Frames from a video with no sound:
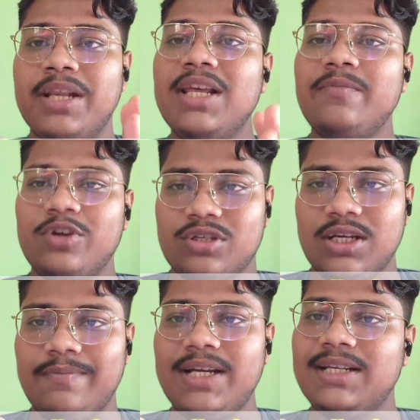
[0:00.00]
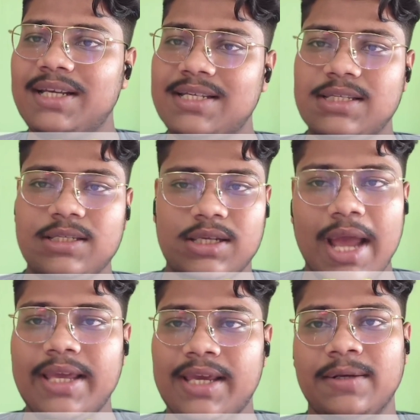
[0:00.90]
Believe yourself that yes
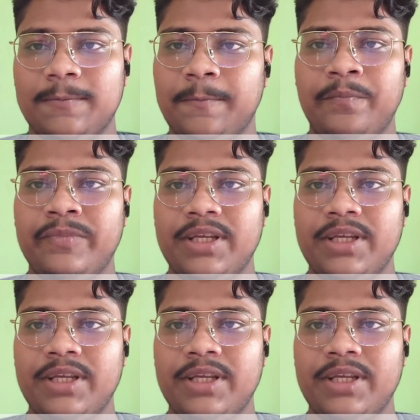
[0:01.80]
I can,